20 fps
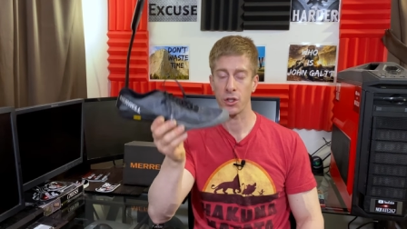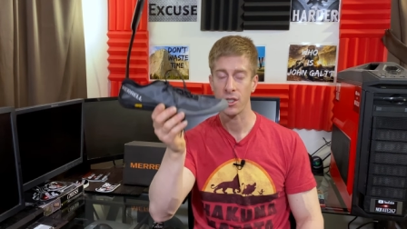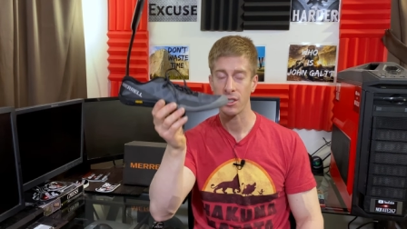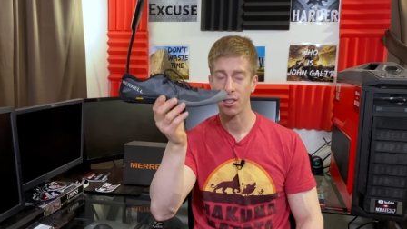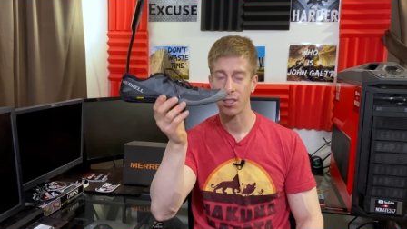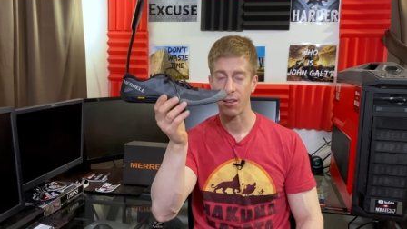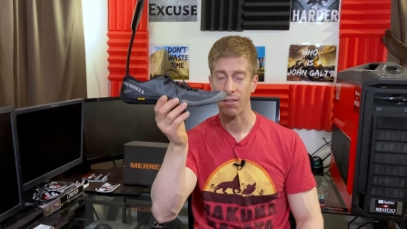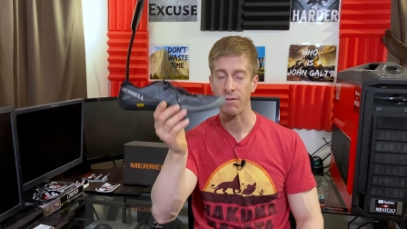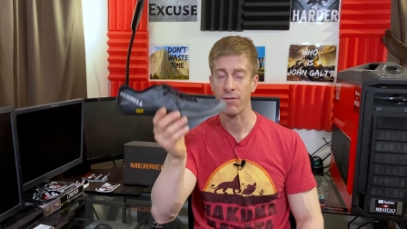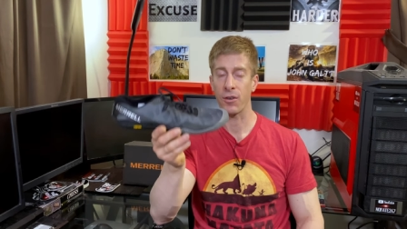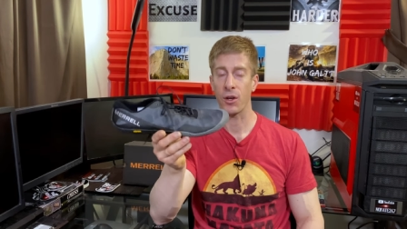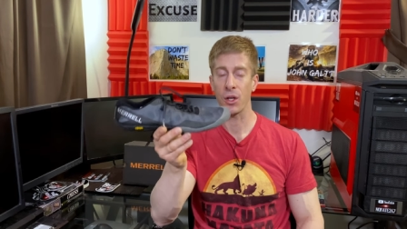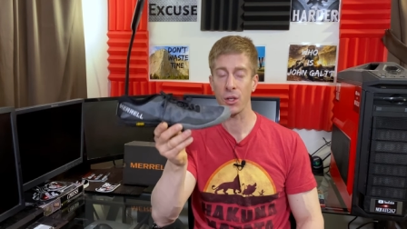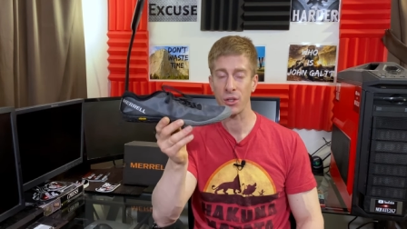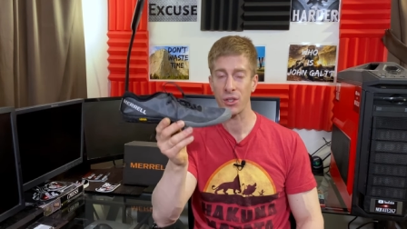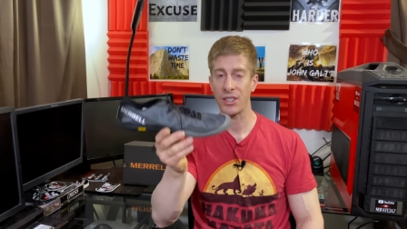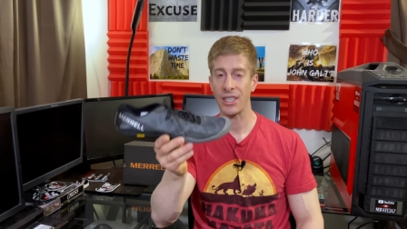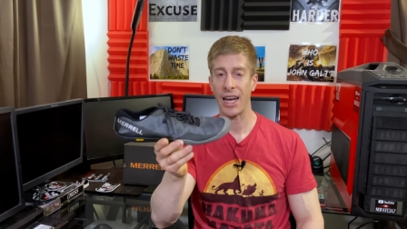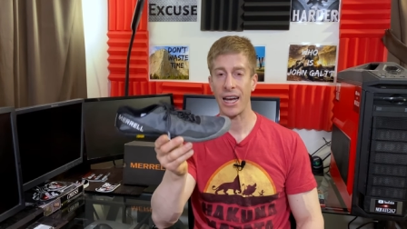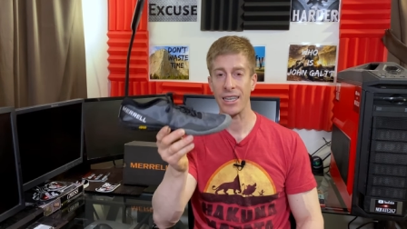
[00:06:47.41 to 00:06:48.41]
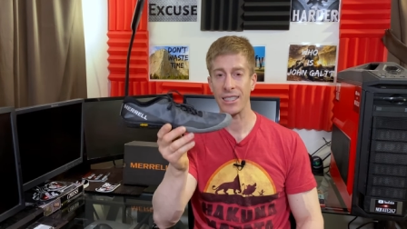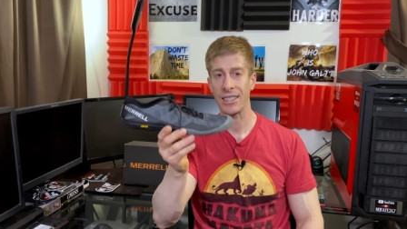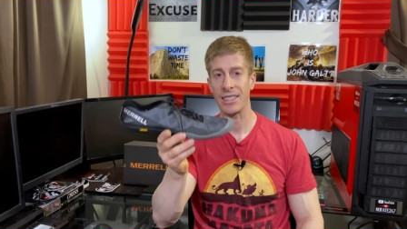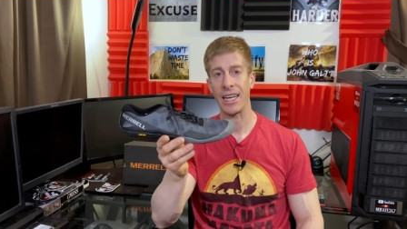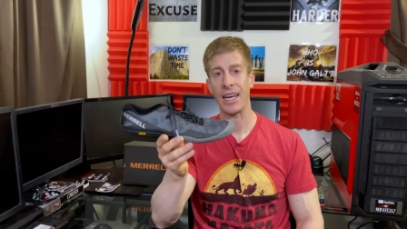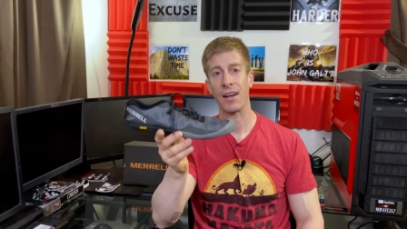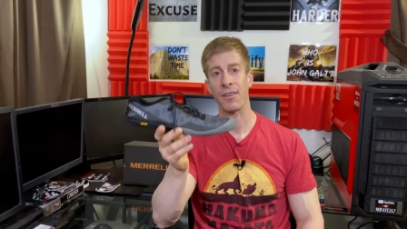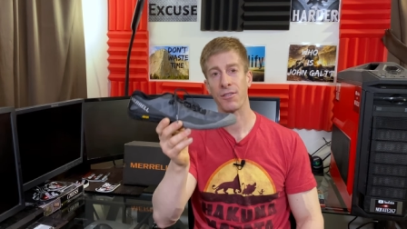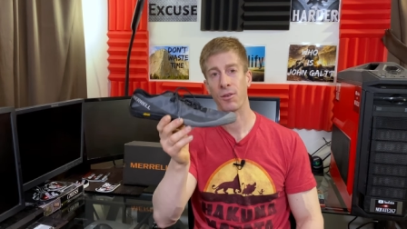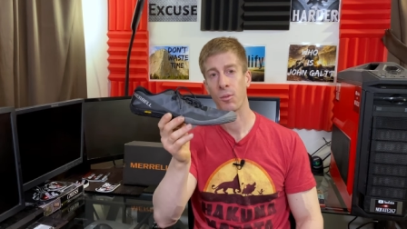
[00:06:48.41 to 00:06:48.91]
This is a full size
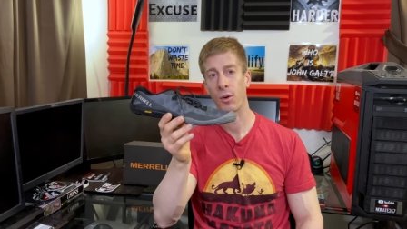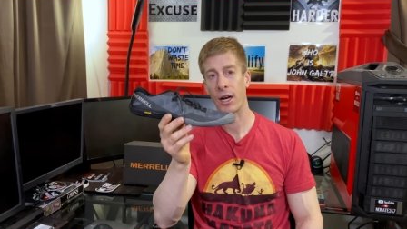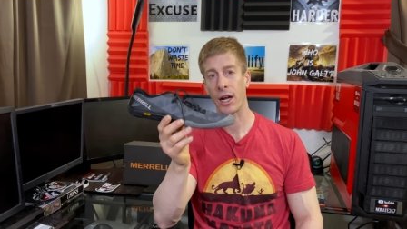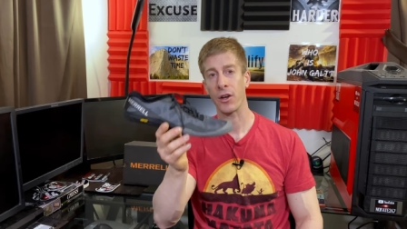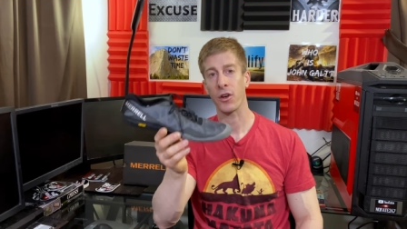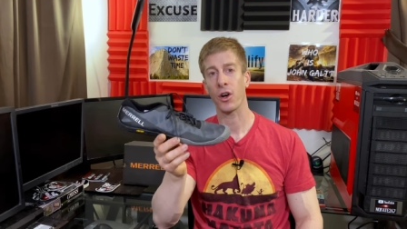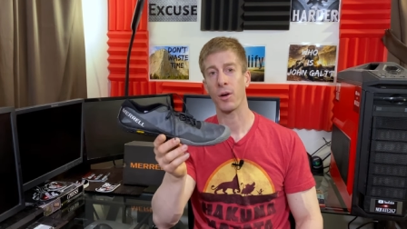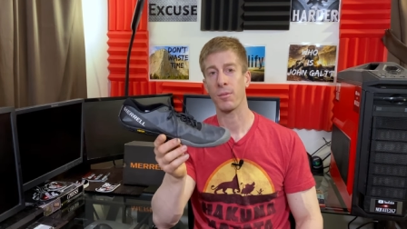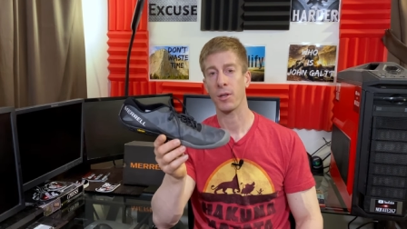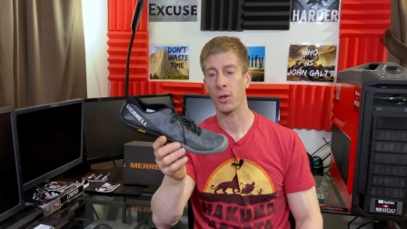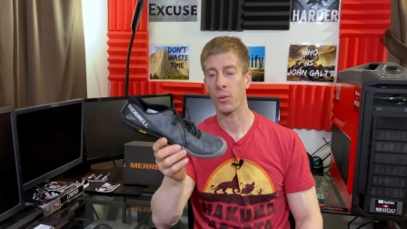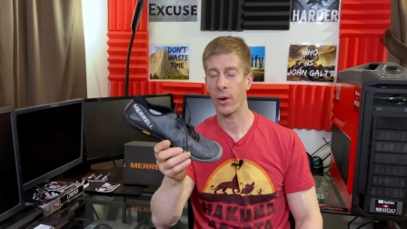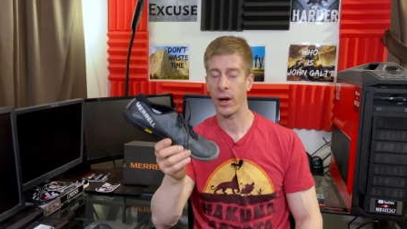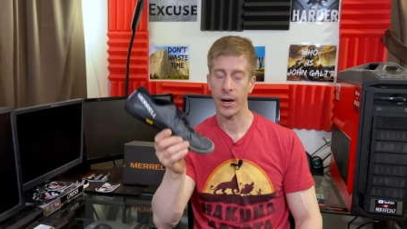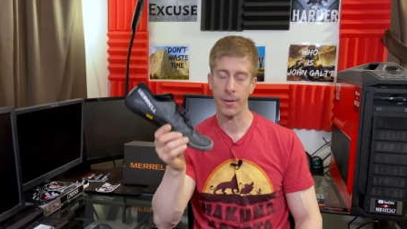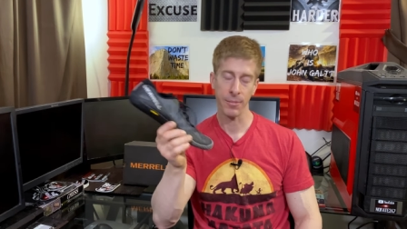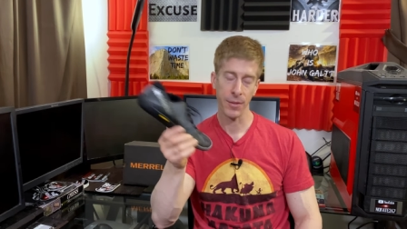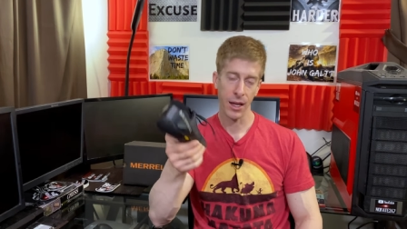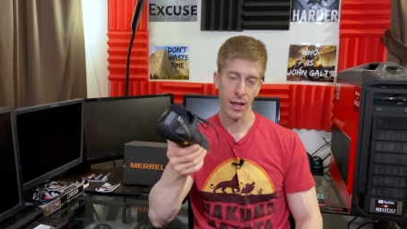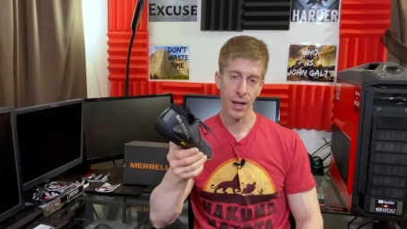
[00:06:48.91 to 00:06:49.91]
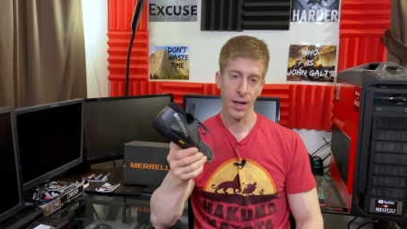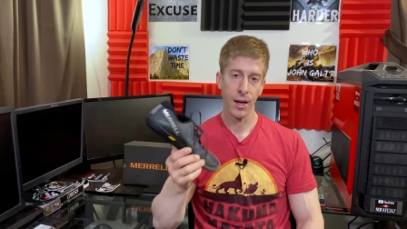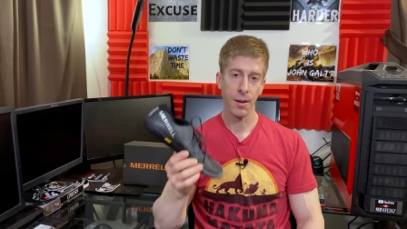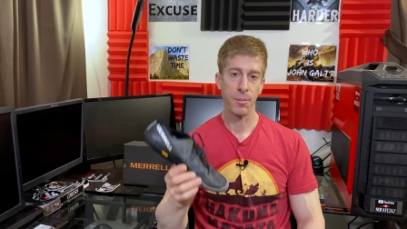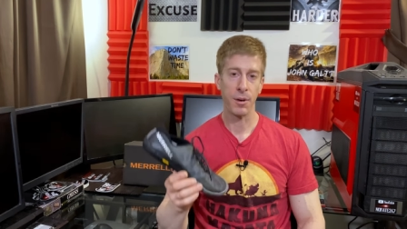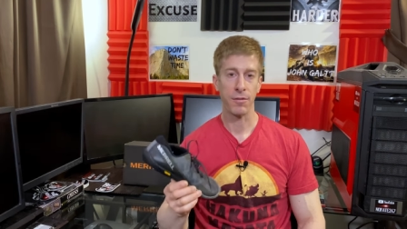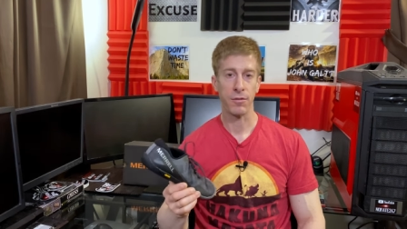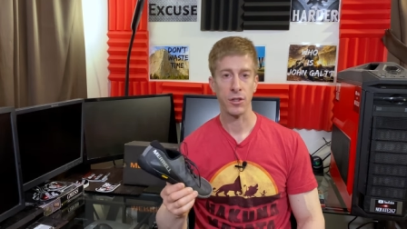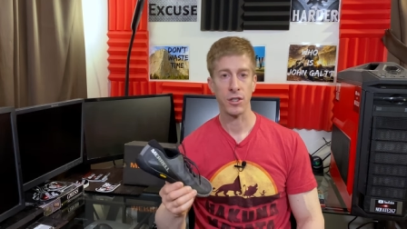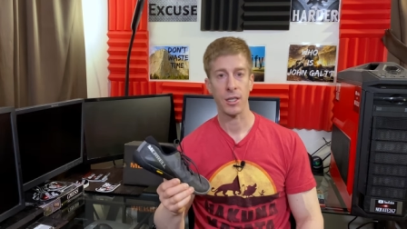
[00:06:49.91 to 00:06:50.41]
down from what I normally wear,
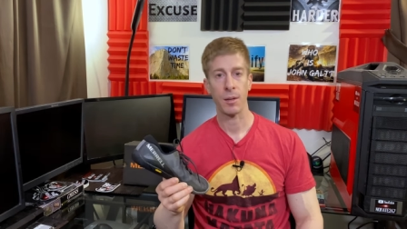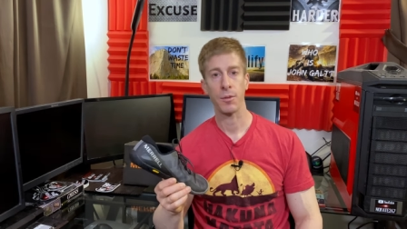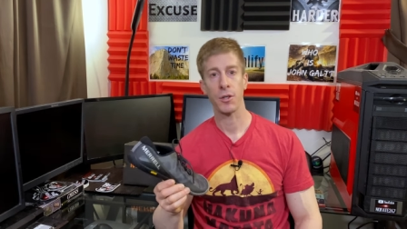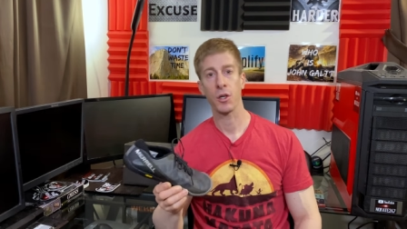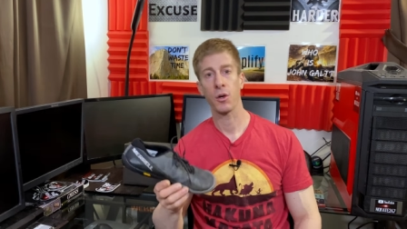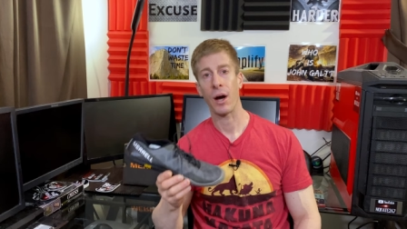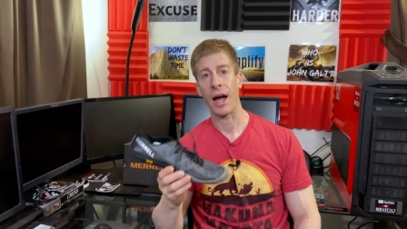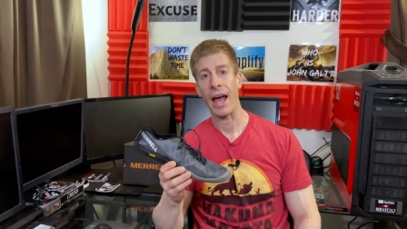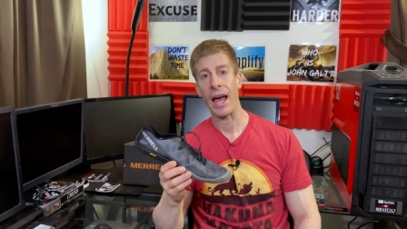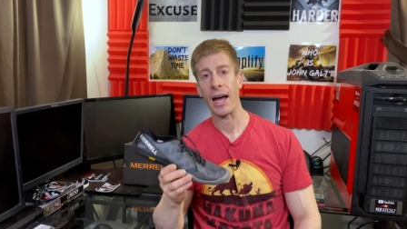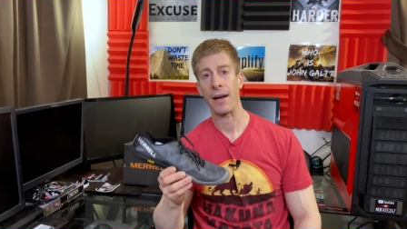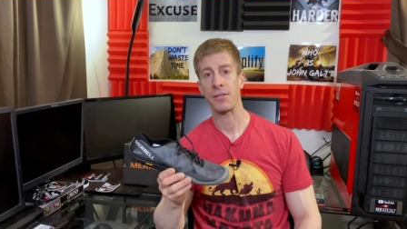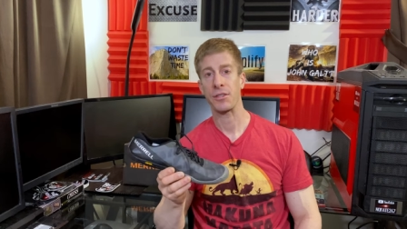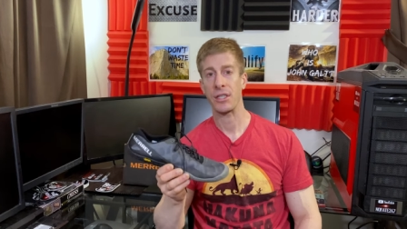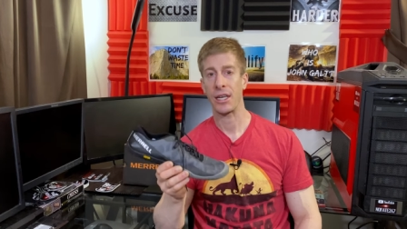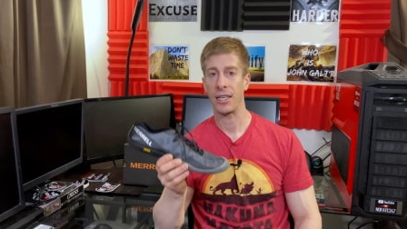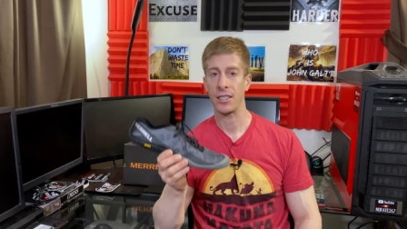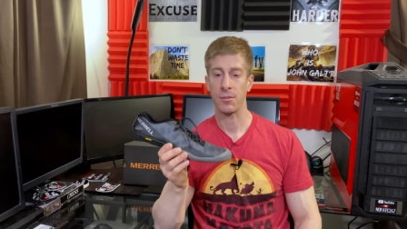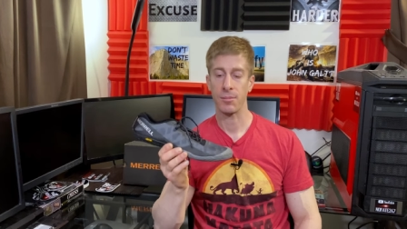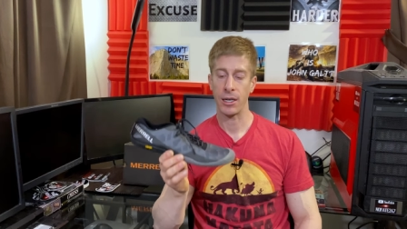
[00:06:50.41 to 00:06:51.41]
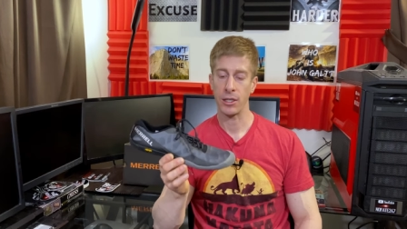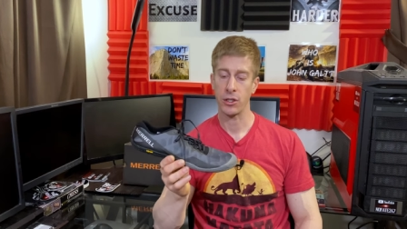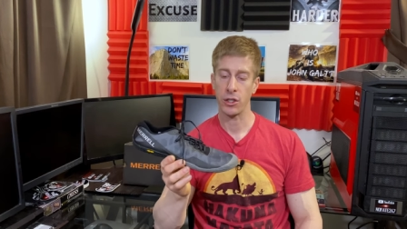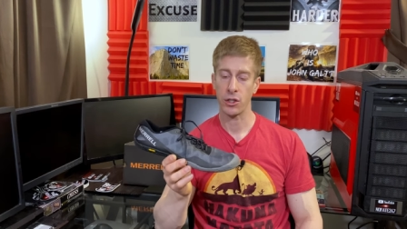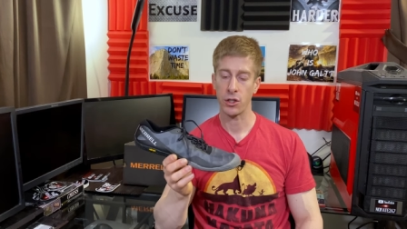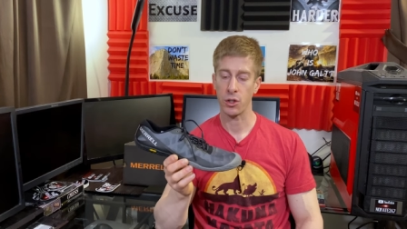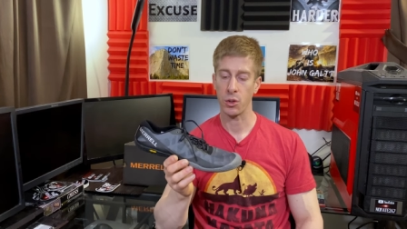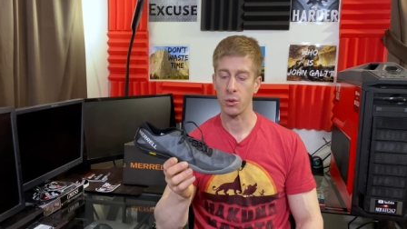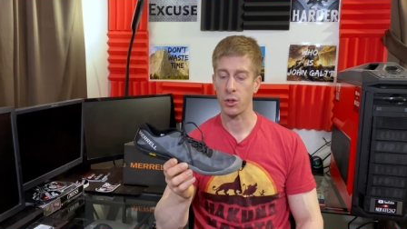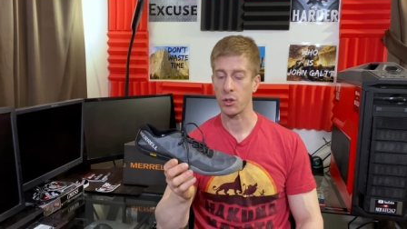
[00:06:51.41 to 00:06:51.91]
but for some of you, a half size might
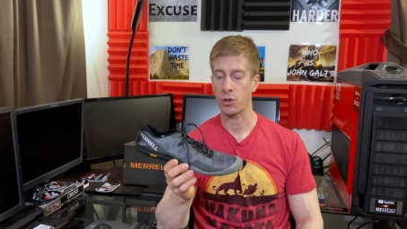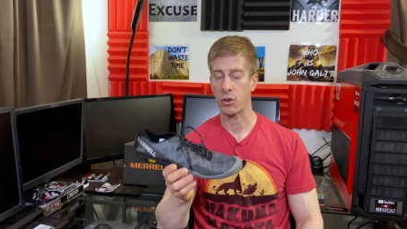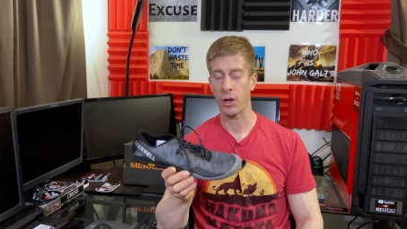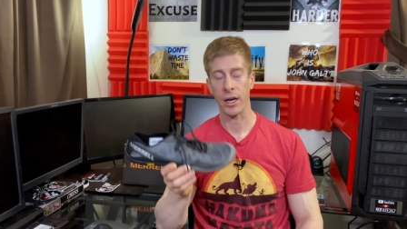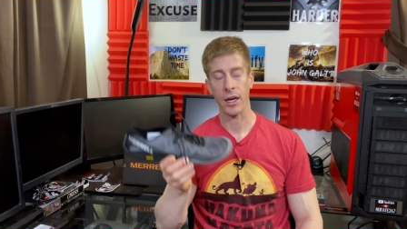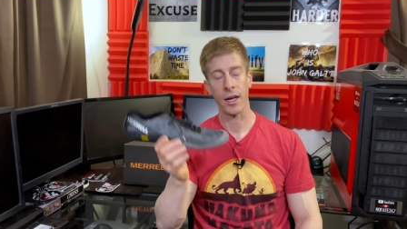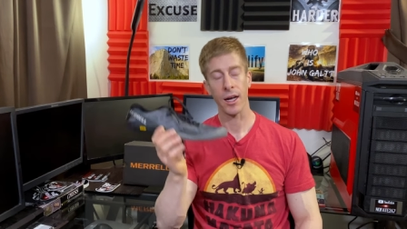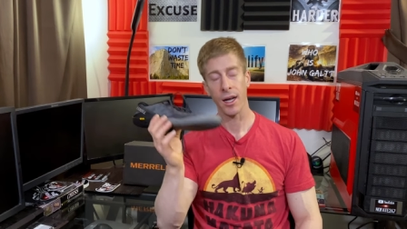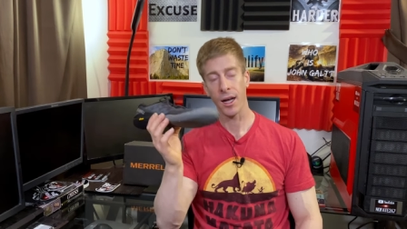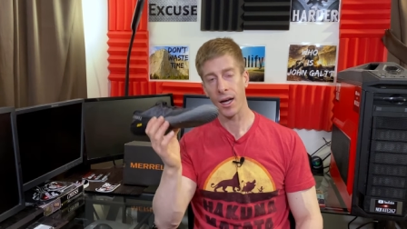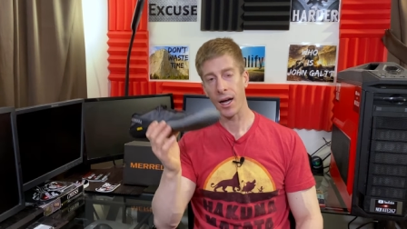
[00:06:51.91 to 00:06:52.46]
just do the trick.